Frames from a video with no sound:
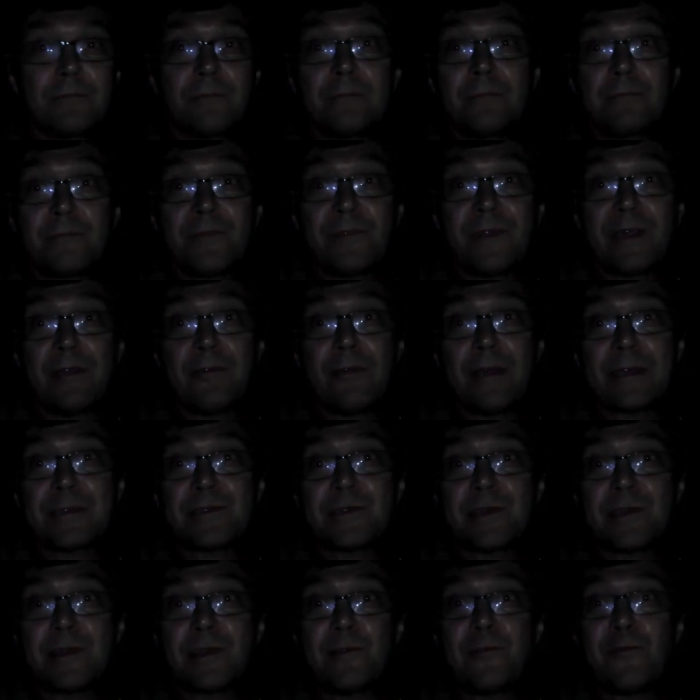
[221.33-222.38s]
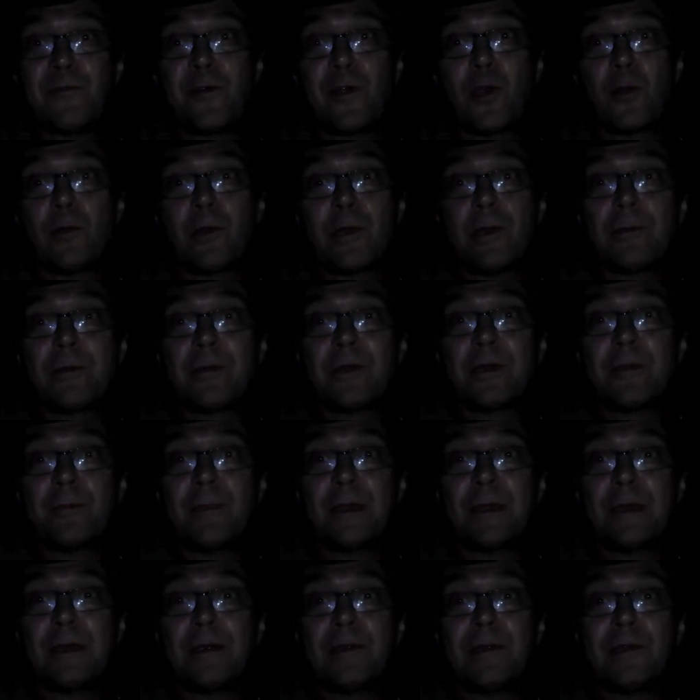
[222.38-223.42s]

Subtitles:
theoretically follow it with it being a new